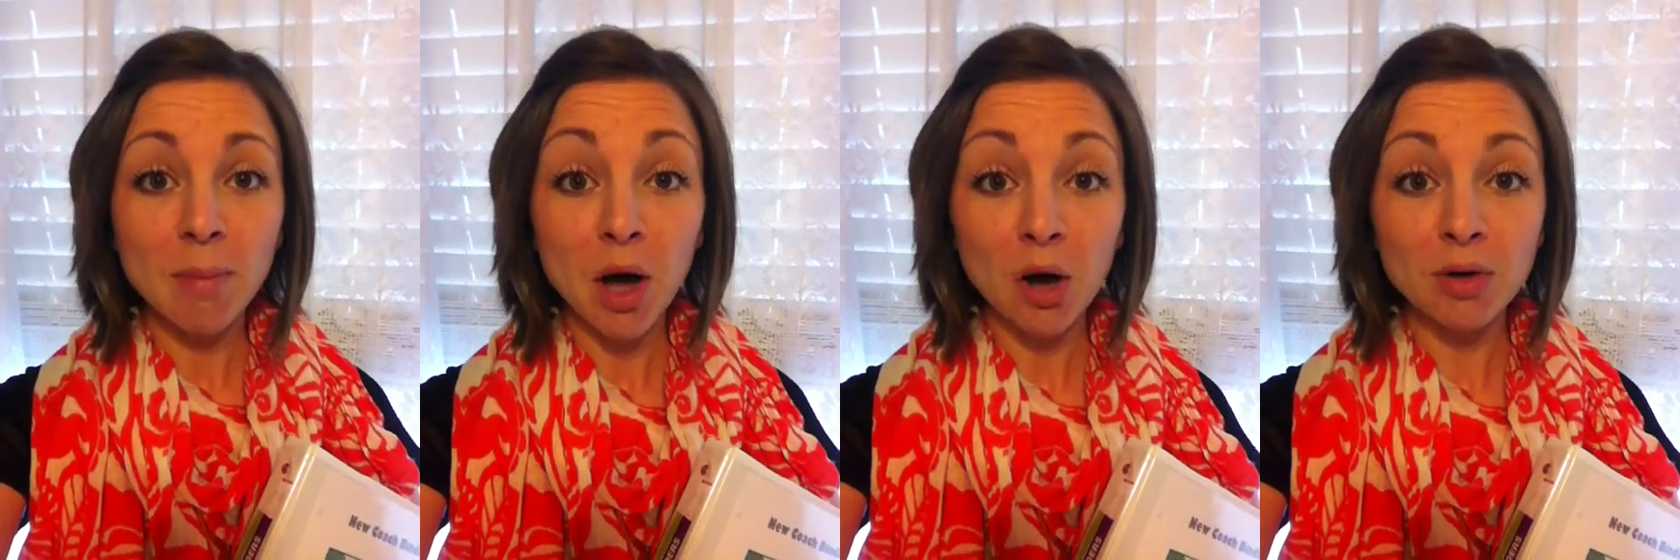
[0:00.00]

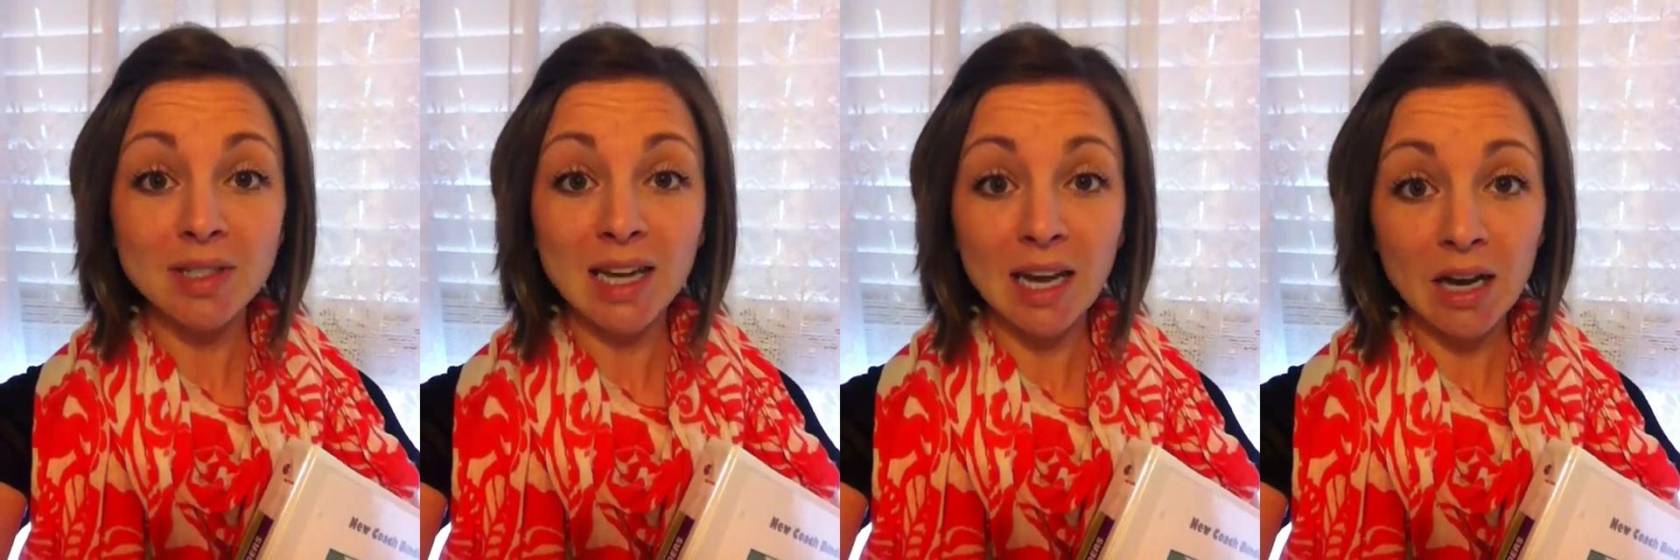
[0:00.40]

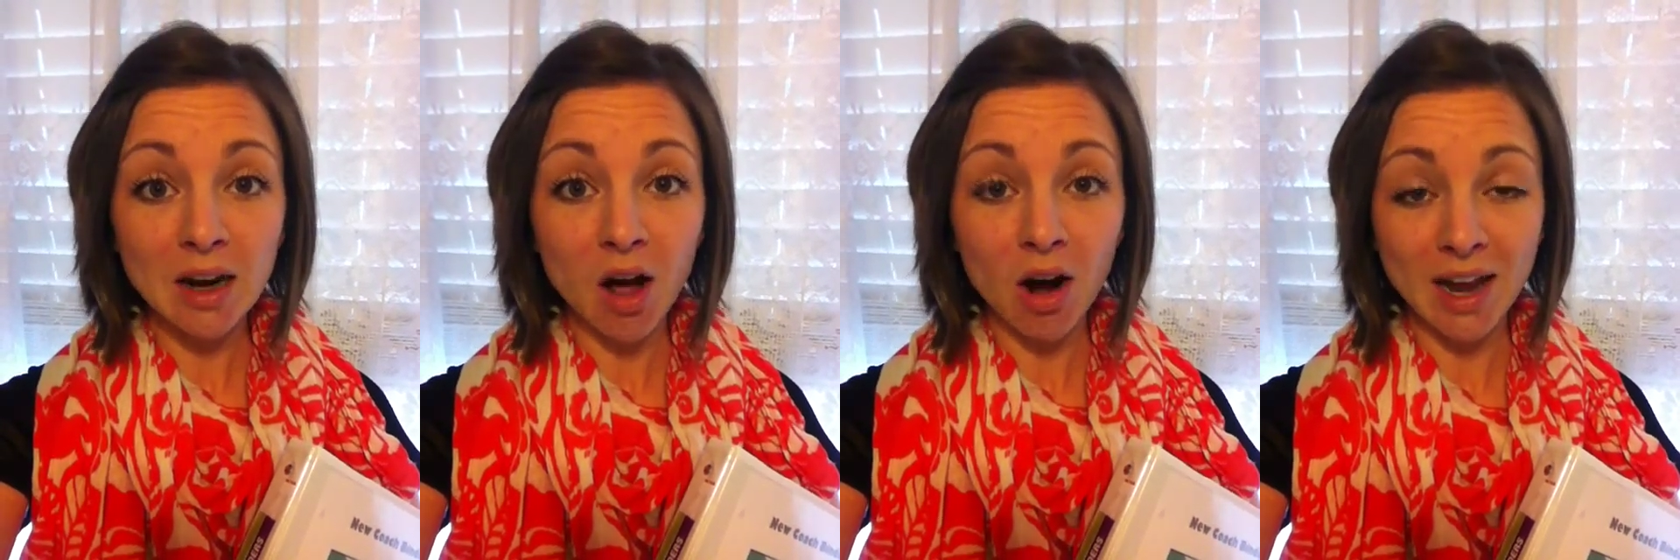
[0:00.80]
post
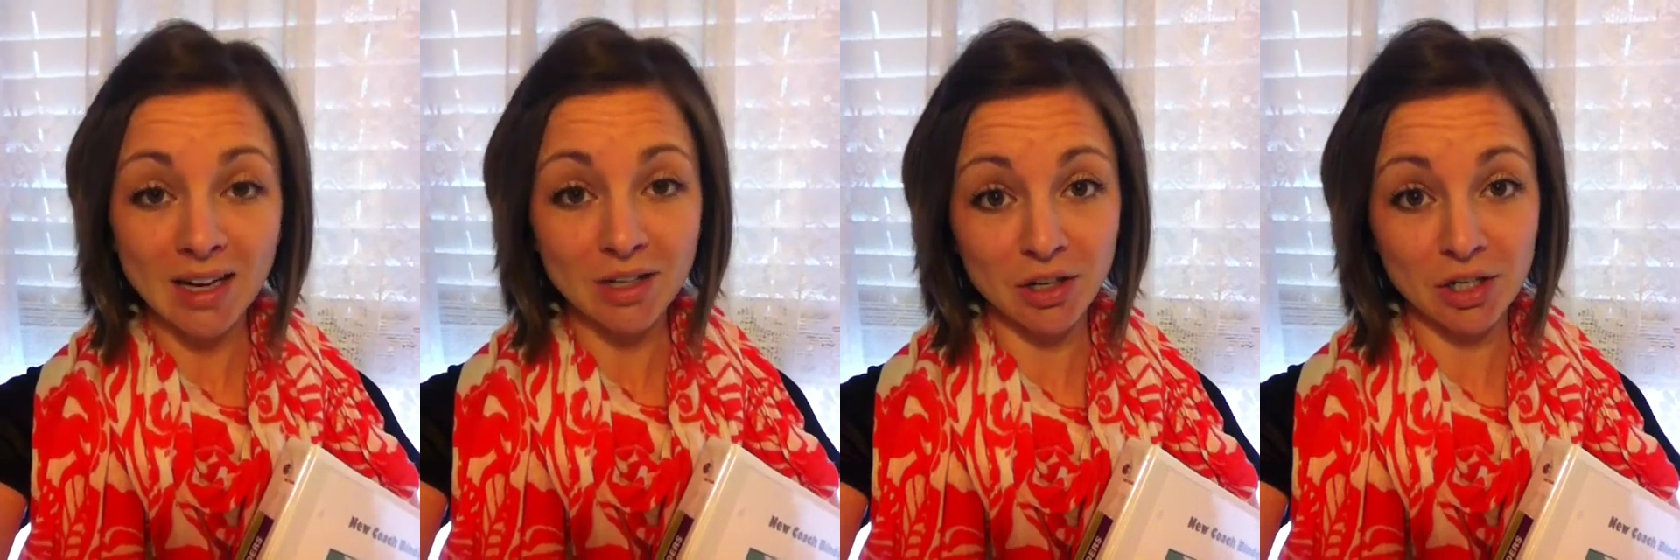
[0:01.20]
in our
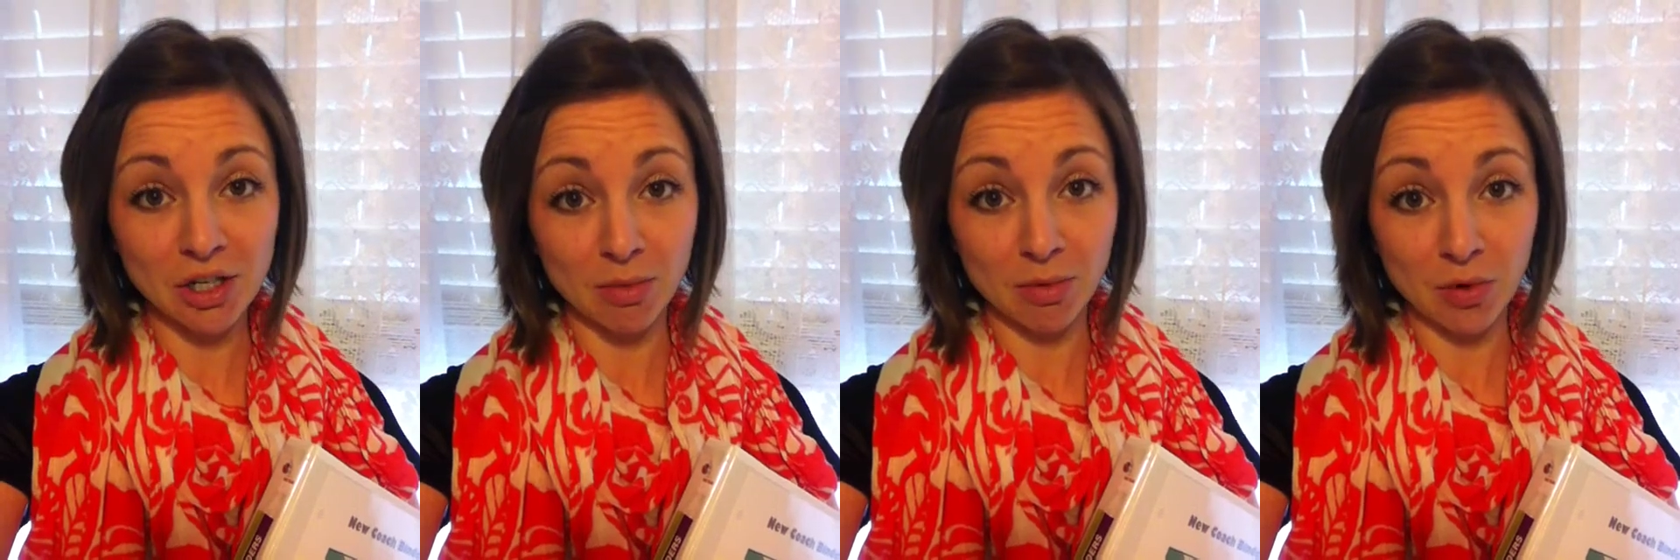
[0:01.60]

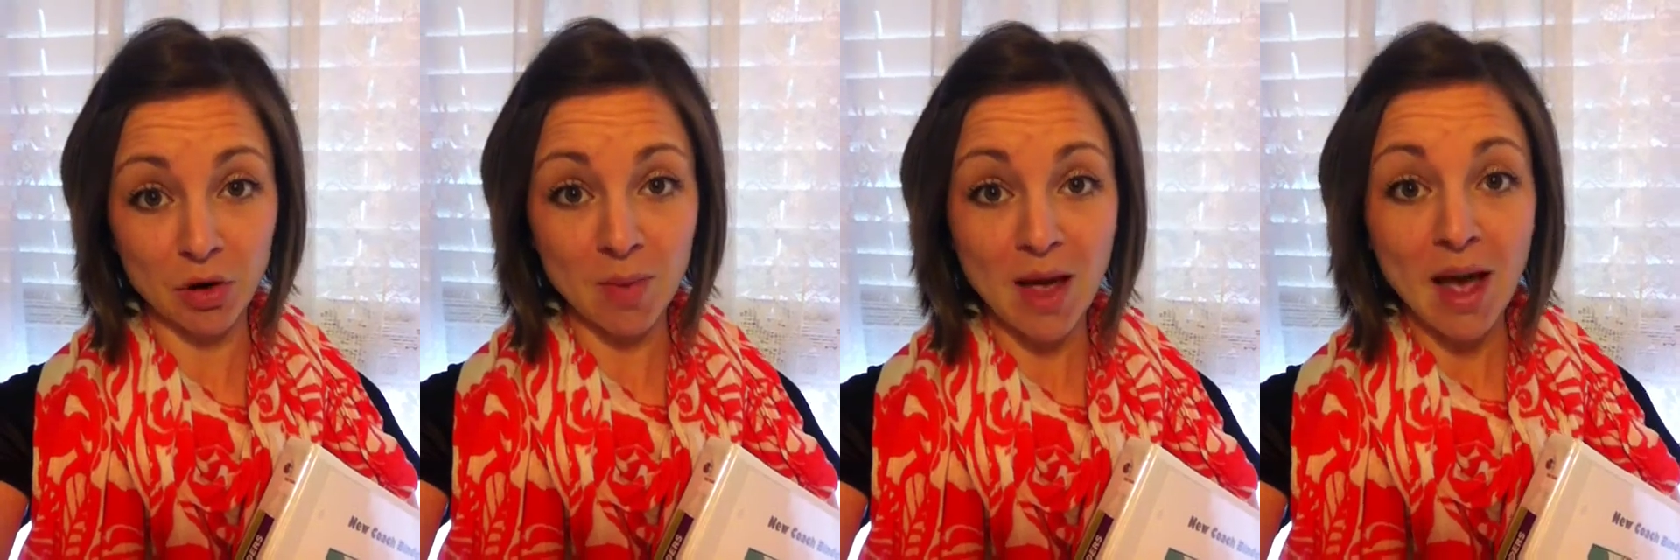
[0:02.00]
internship
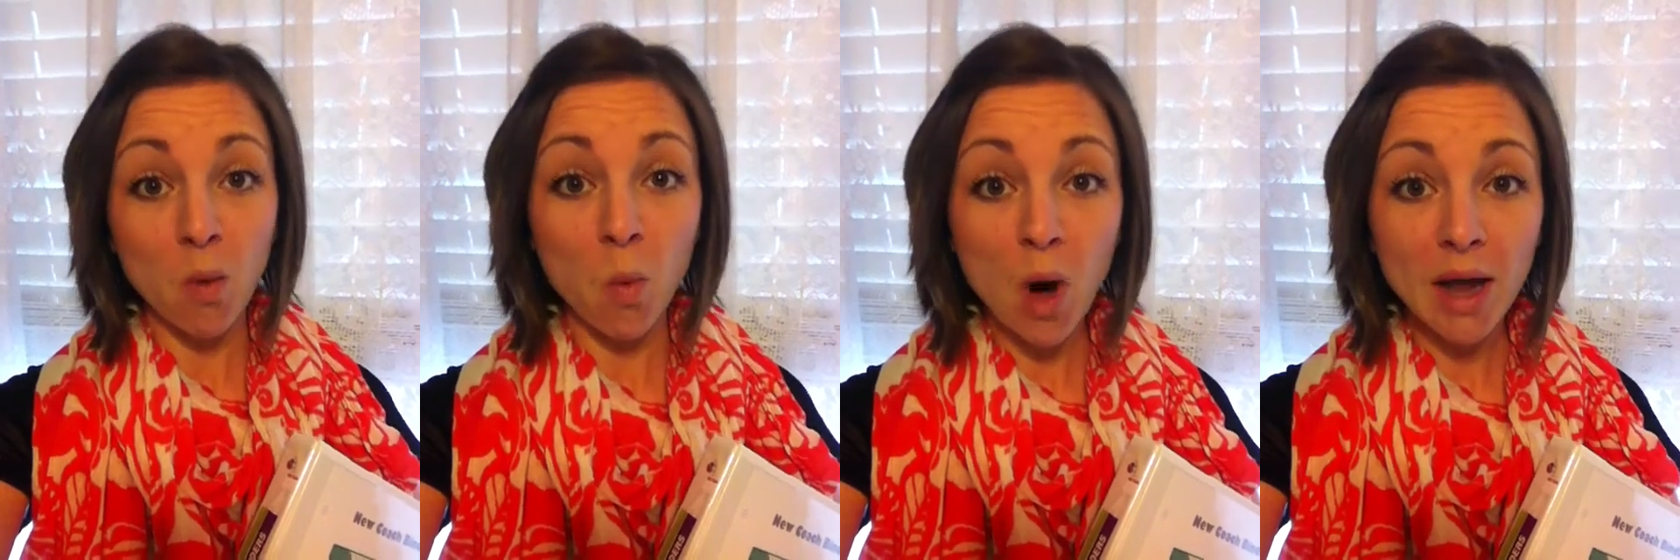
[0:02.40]
group
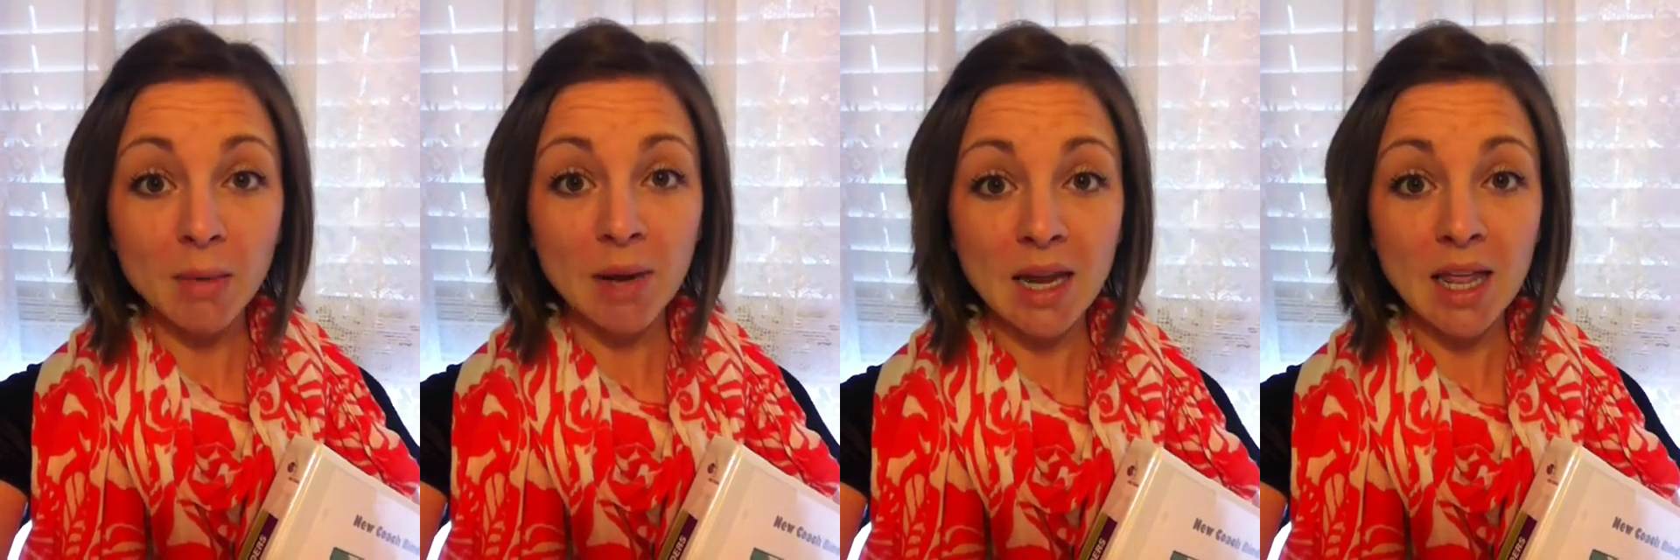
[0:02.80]

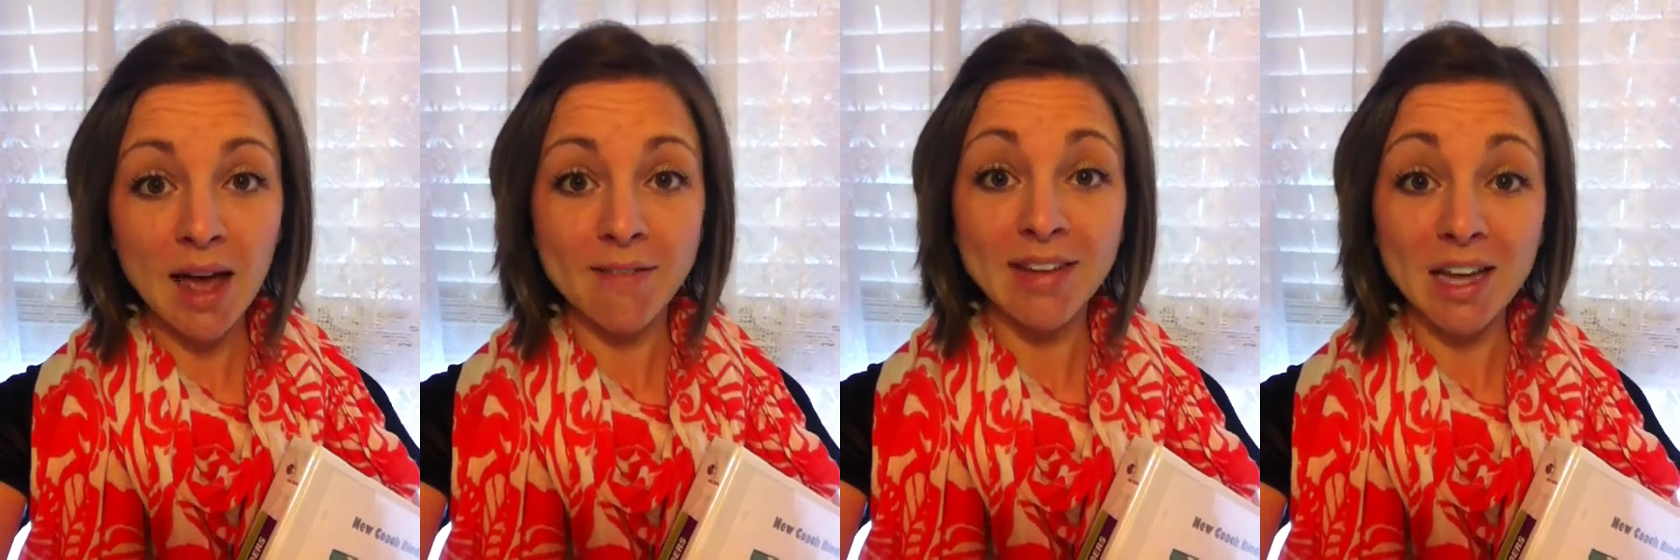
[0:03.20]
one
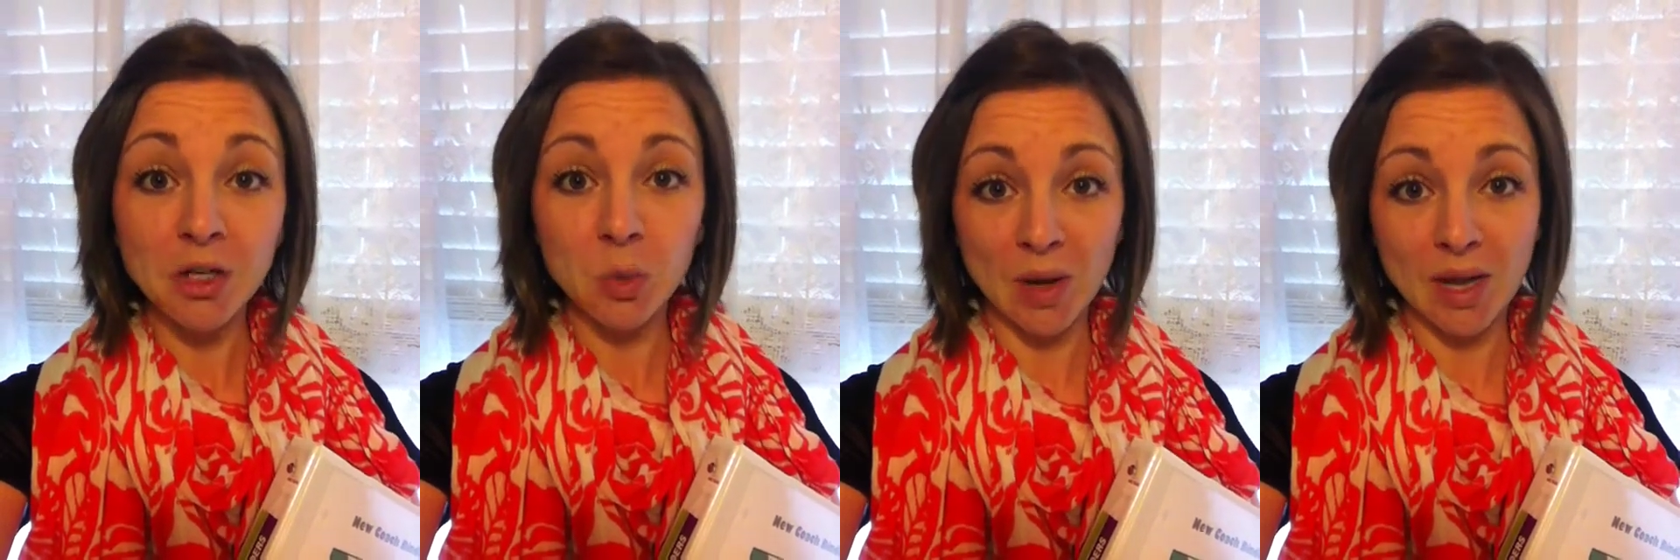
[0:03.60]
PDF
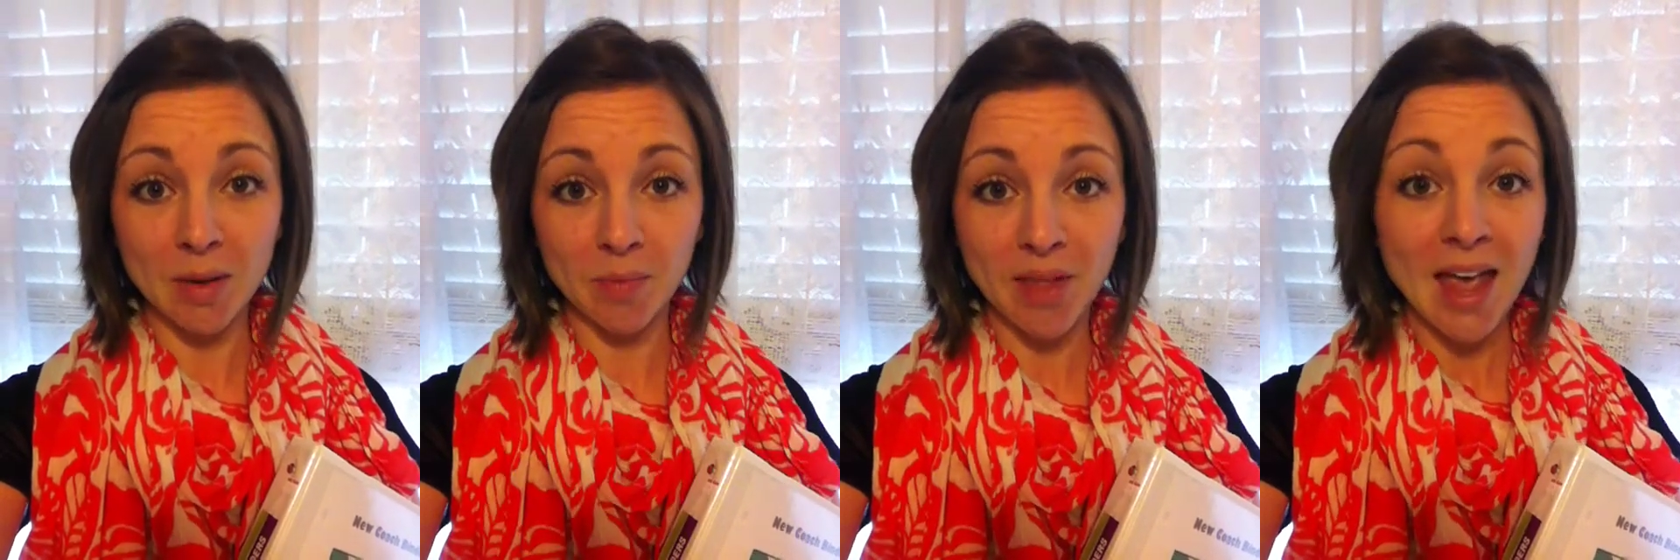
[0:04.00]
each week.